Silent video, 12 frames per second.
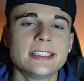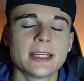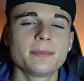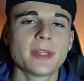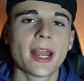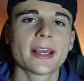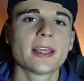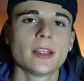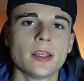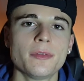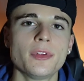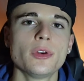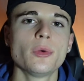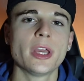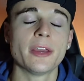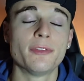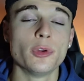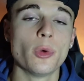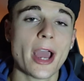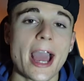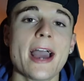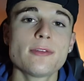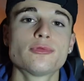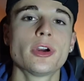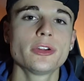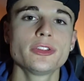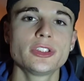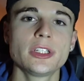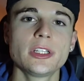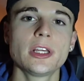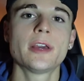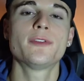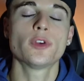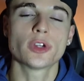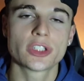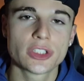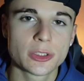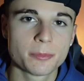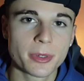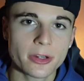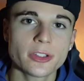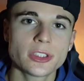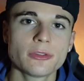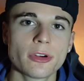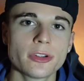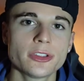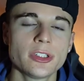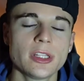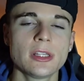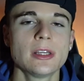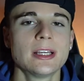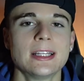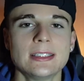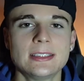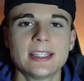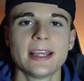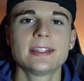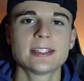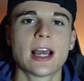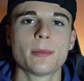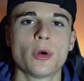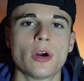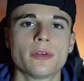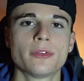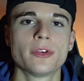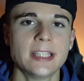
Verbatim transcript: tip that I can give you, if you have runner's knee, if you're experiencing runner's knee, take time off.